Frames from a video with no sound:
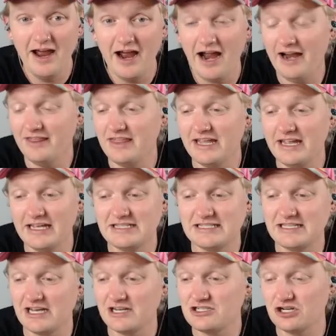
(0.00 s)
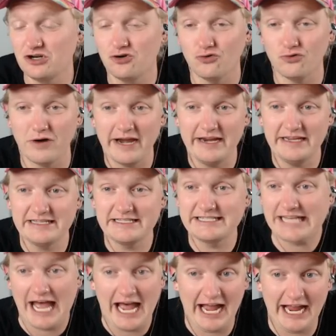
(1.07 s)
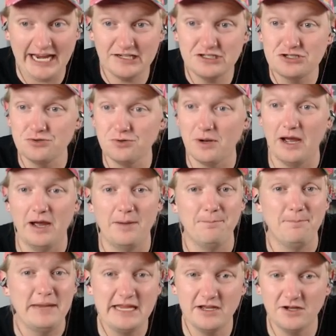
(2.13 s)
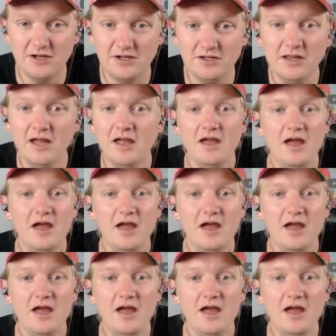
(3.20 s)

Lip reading: I think it's such a great side to a meal.